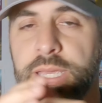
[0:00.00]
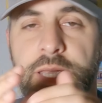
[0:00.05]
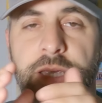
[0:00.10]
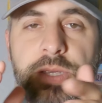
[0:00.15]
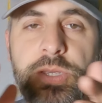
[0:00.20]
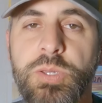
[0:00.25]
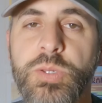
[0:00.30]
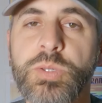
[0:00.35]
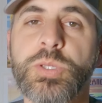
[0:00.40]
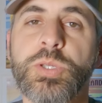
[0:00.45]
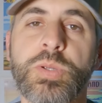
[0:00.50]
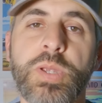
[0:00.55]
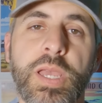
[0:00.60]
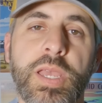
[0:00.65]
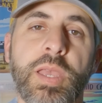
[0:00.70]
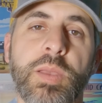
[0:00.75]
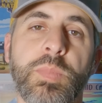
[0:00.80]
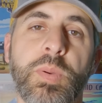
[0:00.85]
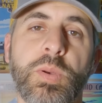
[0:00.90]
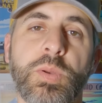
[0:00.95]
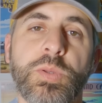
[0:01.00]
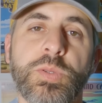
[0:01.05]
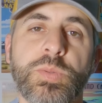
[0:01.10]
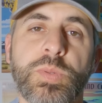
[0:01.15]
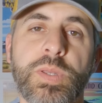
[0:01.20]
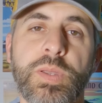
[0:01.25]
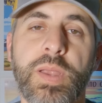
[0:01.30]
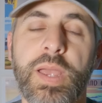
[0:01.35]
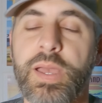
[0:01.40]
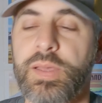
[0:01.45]
Use trekking poles
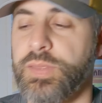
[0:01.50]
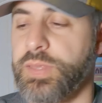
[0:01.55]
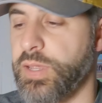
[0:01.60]
when you're out